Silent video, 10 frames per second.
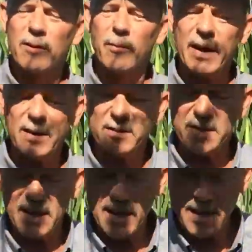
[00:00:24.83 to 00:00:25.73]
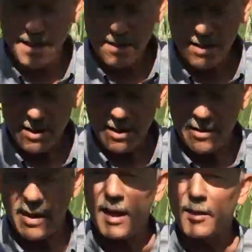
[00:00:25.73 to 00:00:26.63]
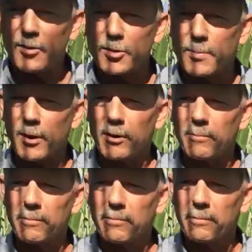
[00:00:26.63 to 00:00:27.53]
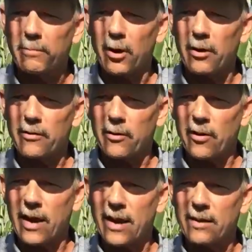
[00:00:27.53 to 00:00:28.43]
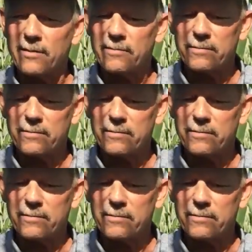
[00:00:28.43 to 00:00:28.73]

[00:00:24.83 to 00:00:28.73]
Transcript: we can see the endosperm part of the grain.